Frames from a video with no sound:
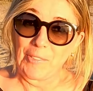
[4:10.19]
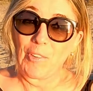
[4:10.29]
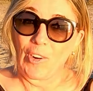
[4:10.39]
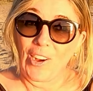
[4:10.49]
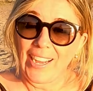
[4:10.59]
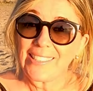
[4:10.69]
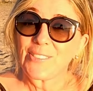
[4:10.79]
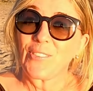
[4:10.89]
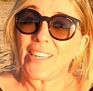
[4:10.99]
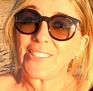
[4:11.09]
And what's
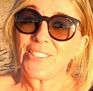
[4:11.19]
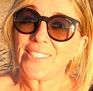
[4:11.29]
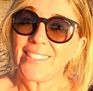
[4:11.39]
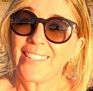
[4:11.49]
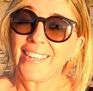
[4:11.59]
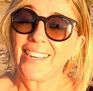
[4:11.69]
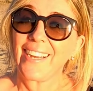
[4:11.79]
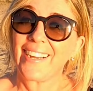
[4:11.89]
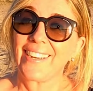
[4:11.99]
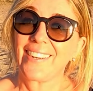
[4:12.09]
she doing?
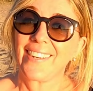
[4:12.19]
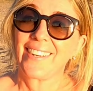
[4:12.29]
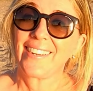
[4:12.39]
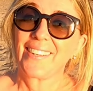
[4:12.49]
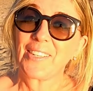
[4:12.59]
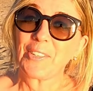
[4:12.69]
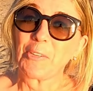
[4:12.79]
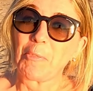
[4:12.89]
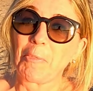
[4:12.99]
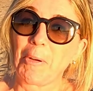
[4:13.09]
She's talking to
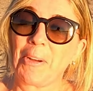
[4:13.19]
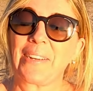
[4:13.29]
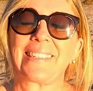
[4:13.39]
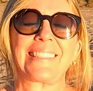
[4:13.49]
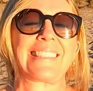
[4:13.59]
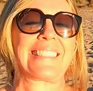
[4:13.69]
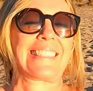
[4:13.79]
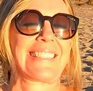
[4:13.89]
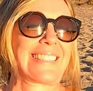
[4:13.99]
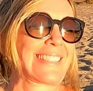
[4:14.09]
some guy.
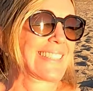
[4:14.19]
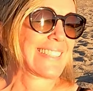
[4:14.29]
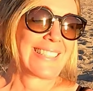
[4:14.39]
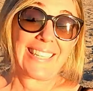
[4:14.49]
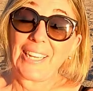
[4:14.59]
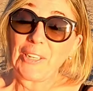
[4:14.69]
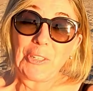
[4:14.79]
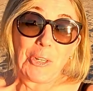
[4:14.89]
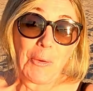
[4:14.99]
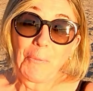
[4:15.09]
She wasn't even
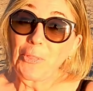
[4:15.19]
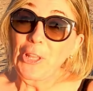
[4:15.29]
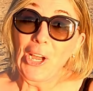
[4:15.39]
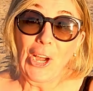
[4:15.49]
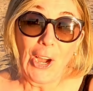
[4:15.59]
paying attention.